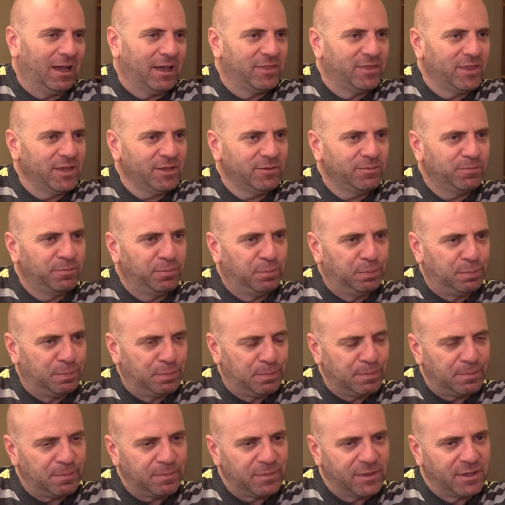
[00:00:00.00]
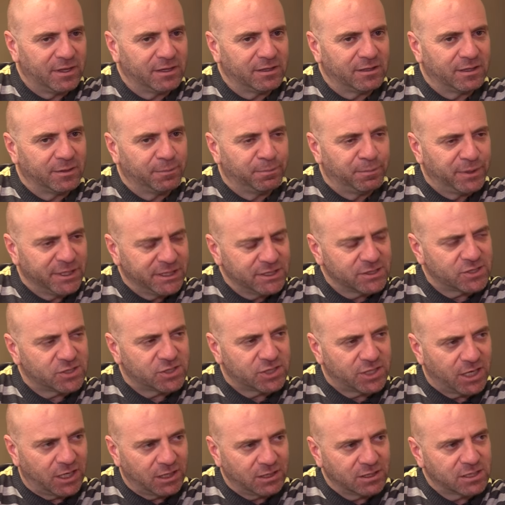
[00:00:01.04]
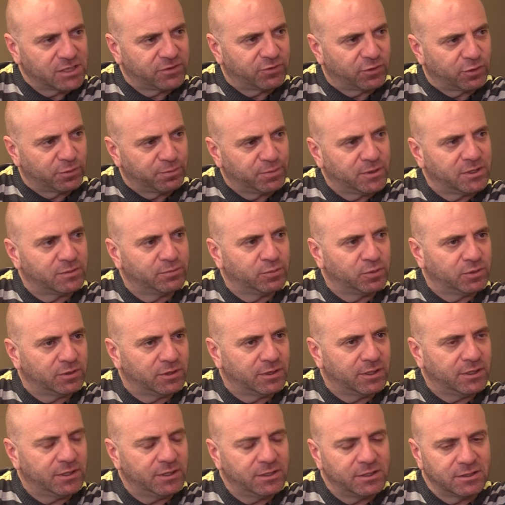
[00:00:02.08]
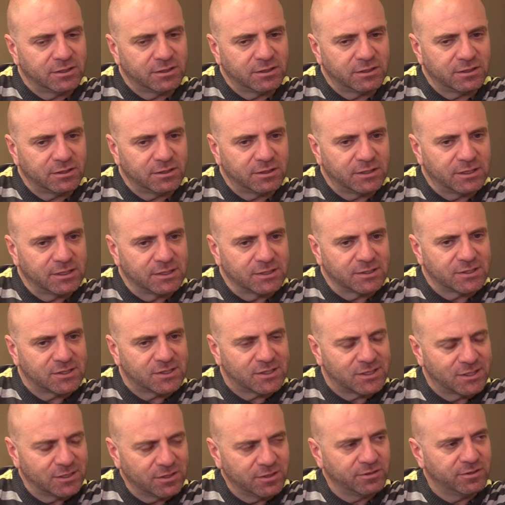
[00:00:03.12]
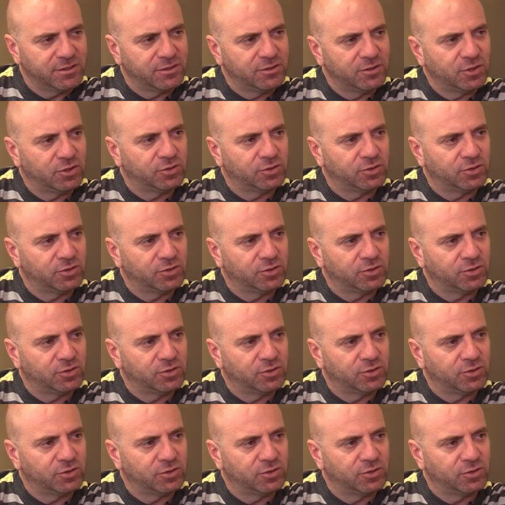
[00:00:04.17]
think The biggest challenge for people here is still the